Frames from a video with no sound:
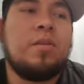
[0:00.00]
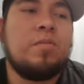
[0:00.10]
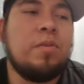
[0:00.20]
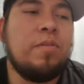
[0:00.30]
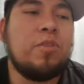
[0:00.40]

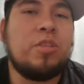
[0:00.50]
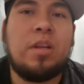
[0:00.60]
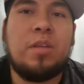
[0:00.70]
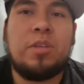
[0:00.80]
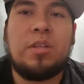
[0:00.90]
when we first
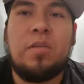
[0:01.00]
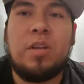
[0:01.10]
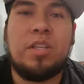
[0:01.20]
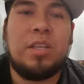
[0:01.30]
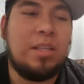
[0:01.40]
started, we started
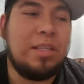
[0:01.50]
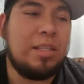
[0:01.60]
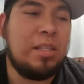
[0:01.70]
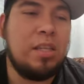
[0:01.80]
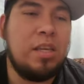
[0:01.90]
watching
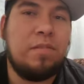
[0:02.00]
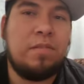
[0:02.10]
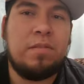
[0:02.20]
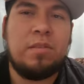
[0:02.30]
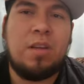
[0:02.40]
Unlisted Leaf.
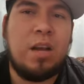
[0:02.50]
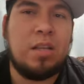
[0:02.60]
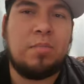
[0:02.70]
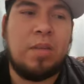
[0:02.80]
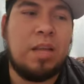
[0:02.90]

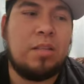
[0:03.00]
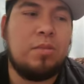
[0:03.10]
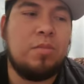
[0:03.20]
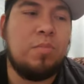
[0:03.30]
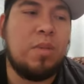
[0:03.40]
Awesome guy
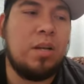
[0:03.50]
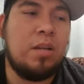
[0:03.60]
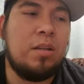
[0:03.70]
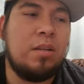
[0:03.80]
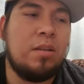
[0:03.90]
too, but
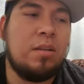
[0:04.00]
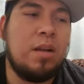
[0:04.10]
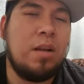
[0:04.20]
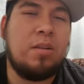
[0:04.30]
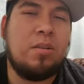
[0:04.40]

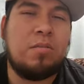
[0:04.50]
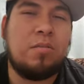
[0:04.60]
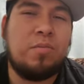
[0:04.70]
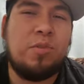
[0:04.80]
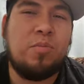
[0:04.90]
I don't know. Real